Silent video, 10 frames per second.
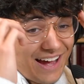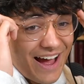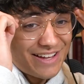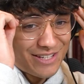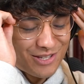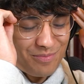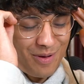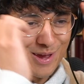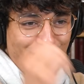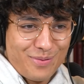guys is
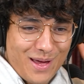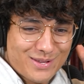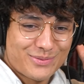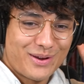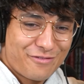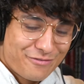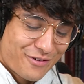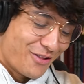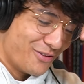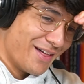the best way to
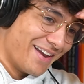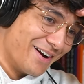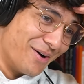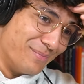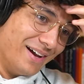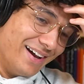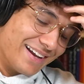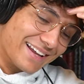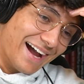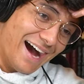follow that up.
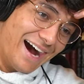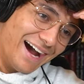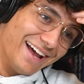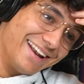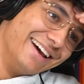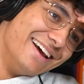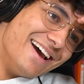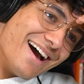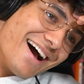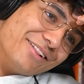God,
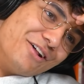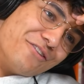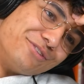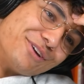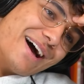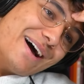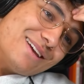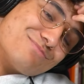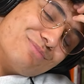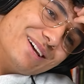I love you
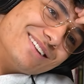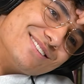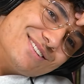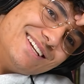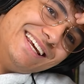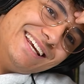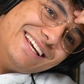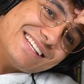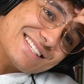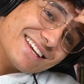guys, but
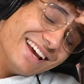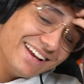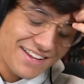jeez,